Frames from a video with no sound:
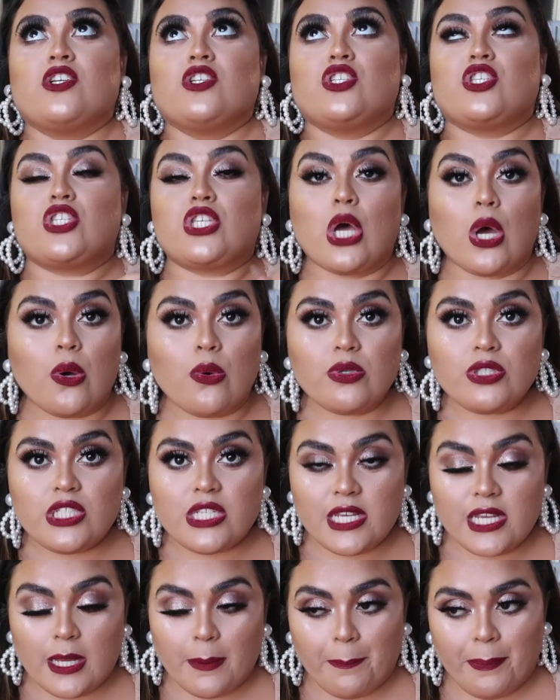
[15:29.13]
so
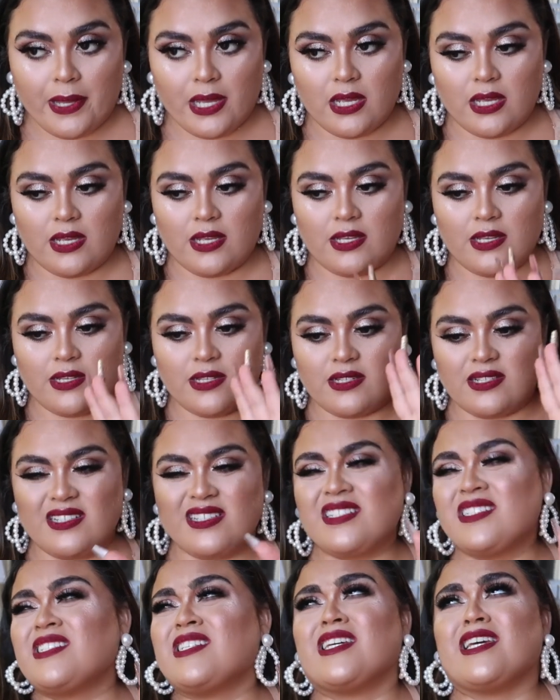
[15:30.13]
deep
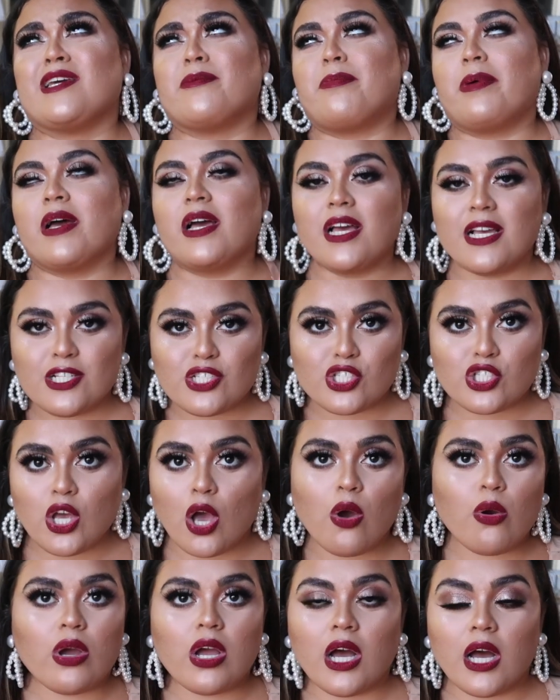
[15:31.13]
deep
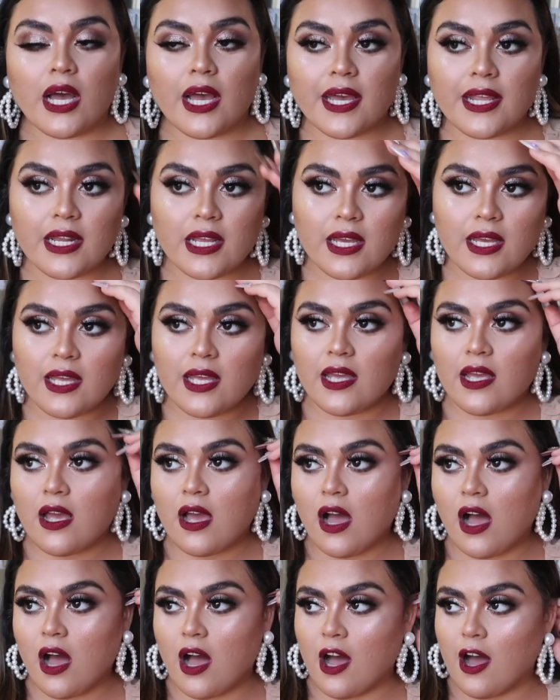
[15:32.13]
so good
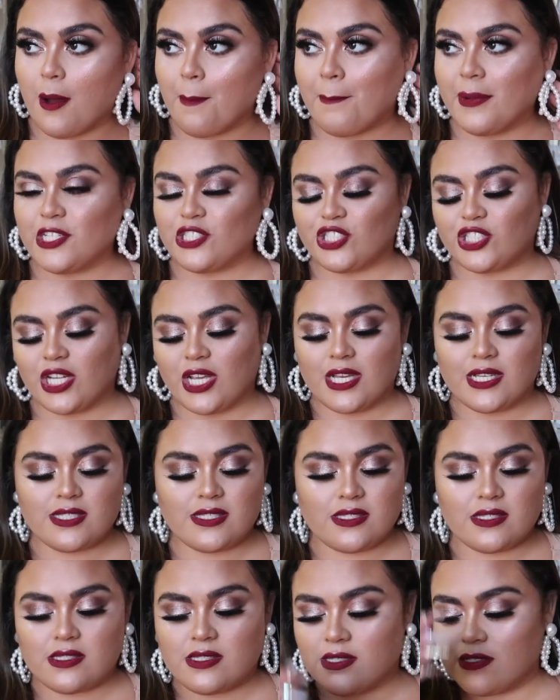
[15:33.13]
um
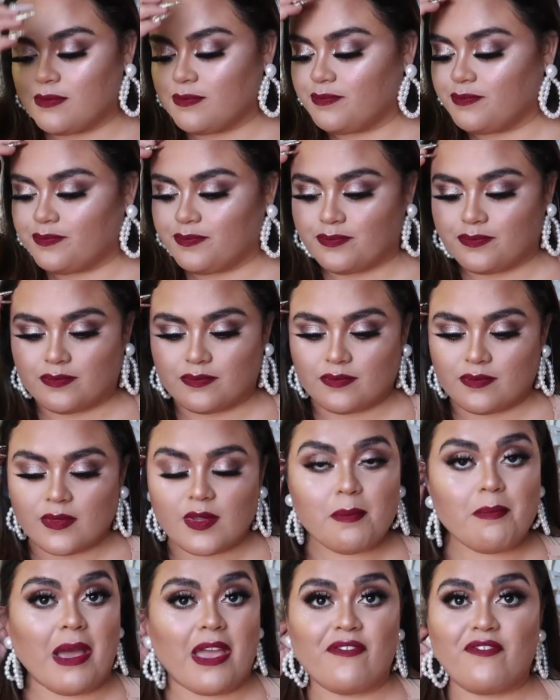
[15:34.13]
just
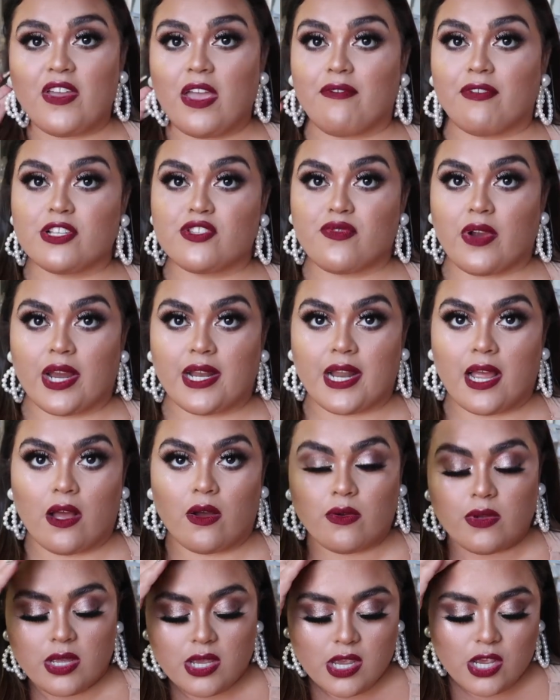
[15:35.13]
my favorites right
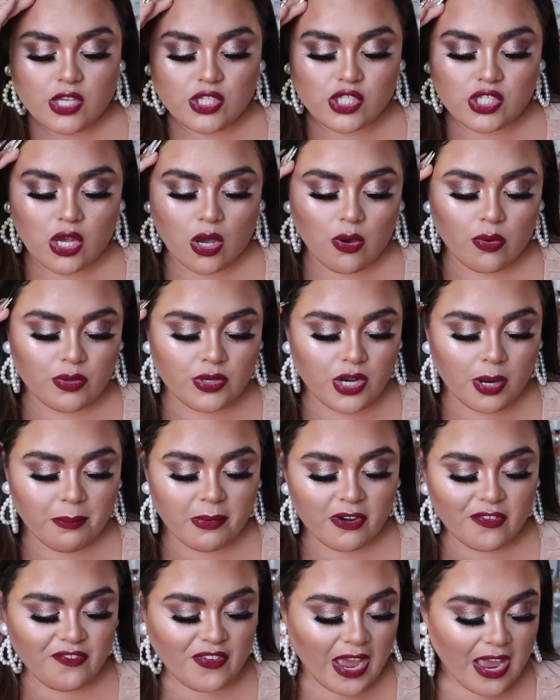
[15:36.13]
now so
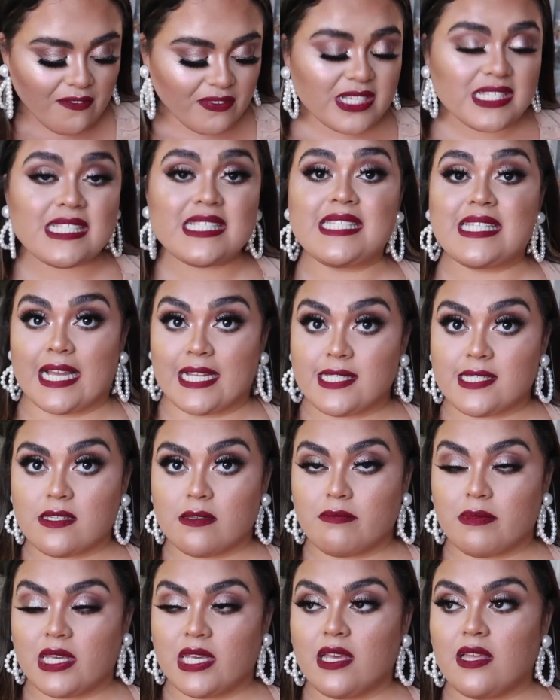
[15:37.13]
number five is dead
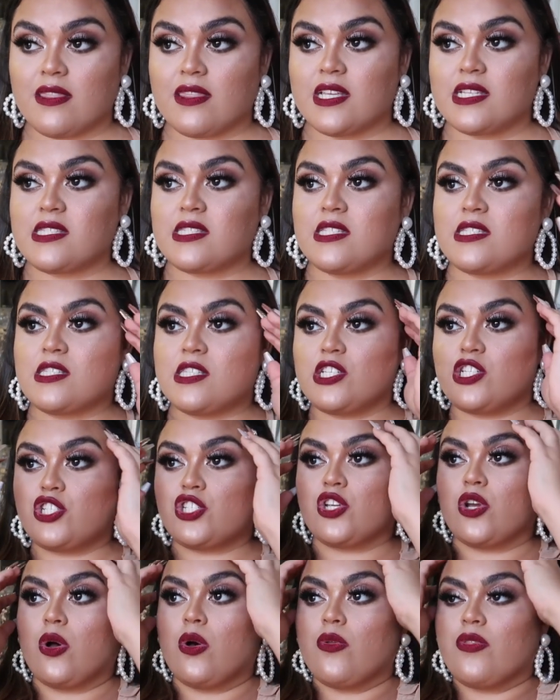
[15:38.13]
to me this is the
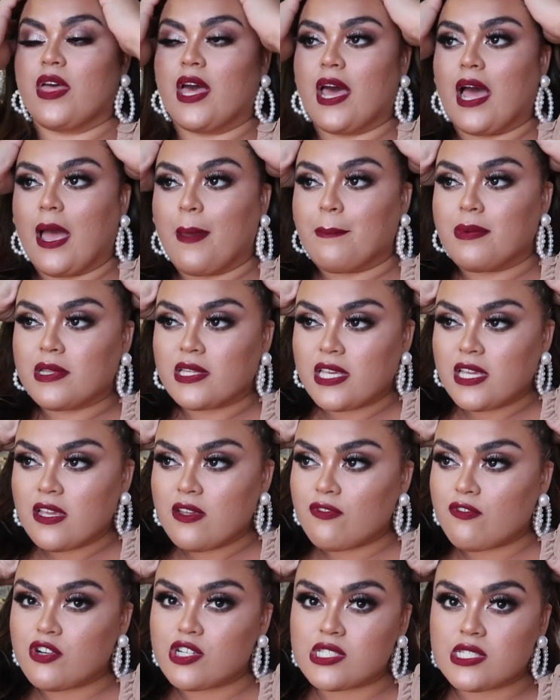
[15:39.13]
show that i
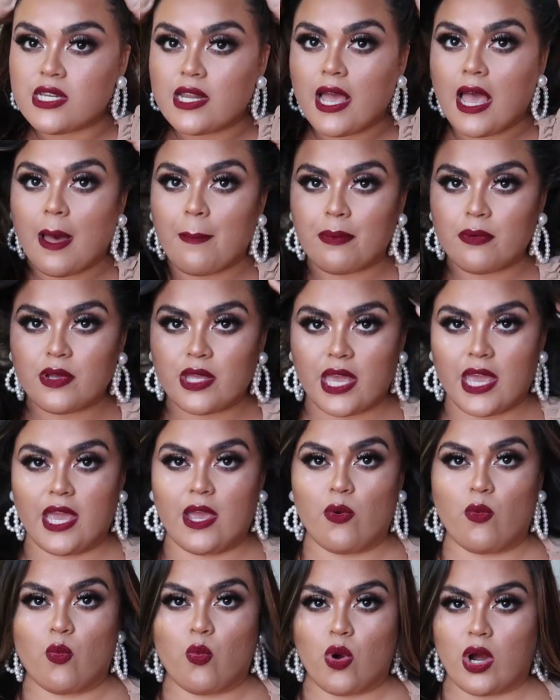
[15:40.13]
believe christina
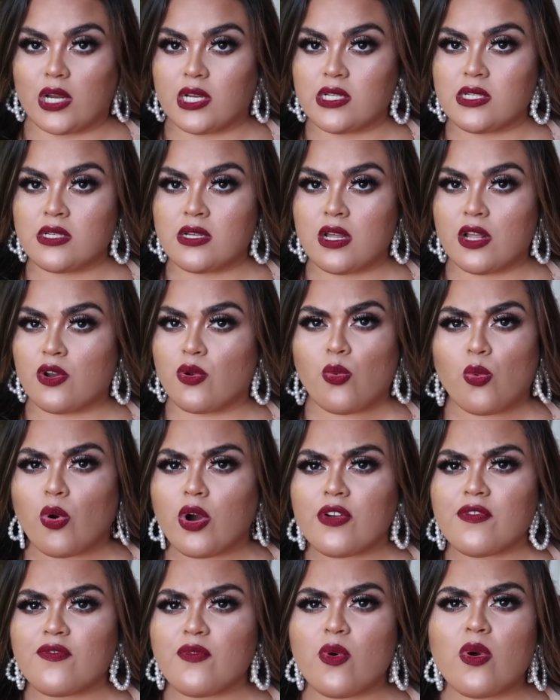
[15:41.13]
applegate won an
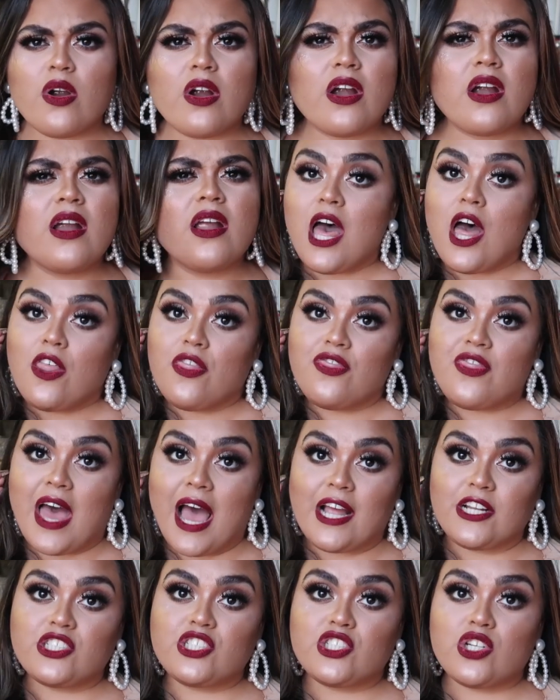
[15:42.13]
award for
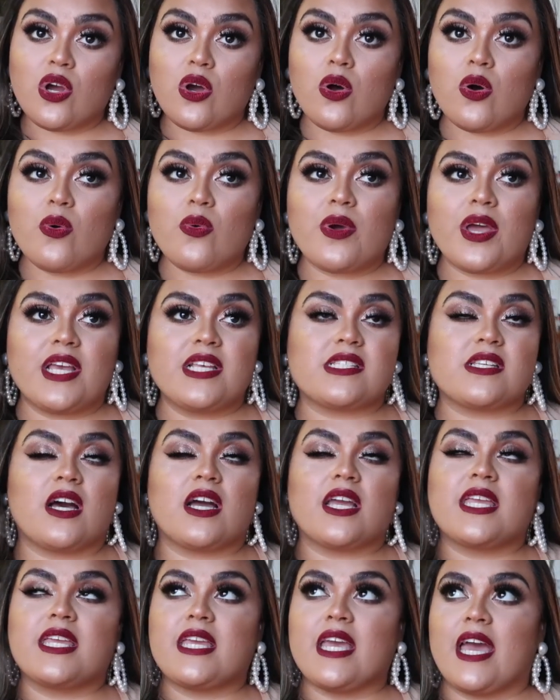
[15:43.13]
that show is
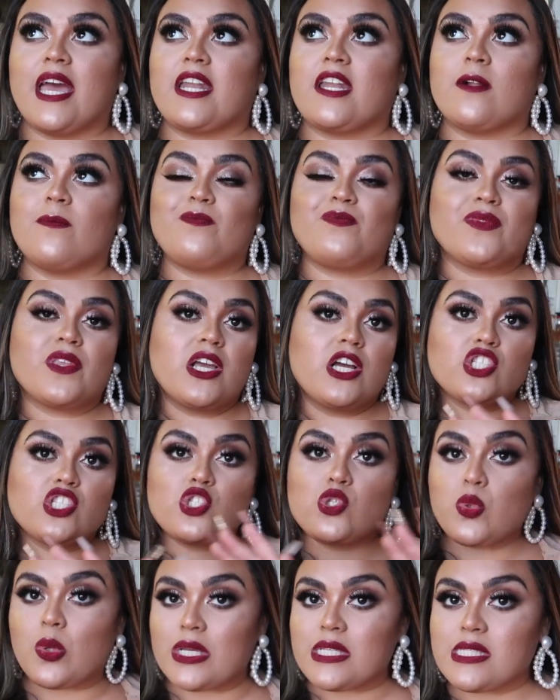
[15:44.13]
again
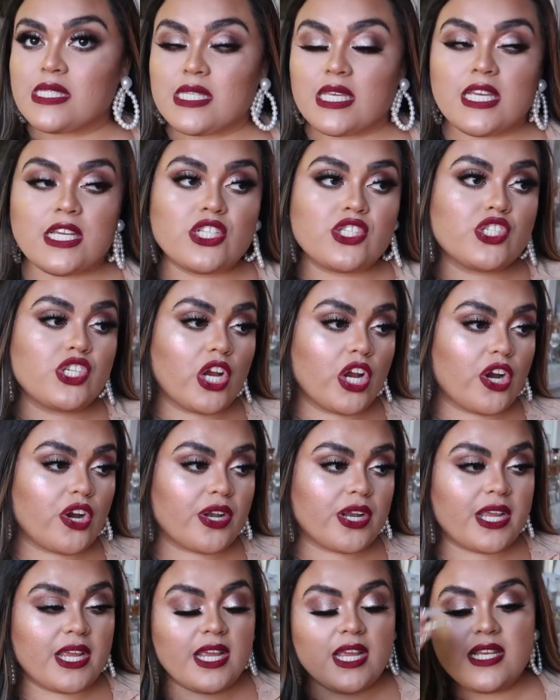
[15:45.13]
twisty
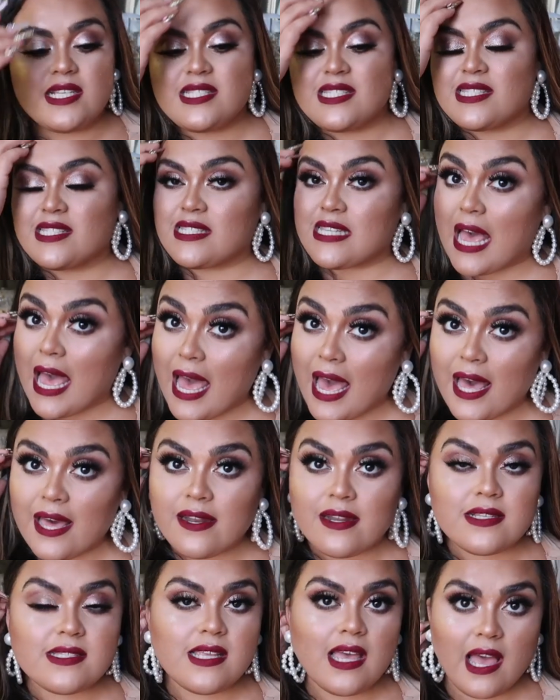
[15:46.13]
turny
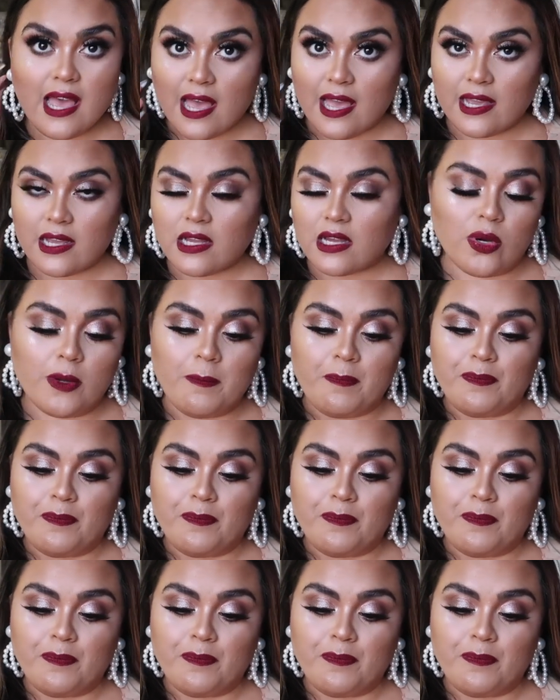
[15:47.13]
sad as heck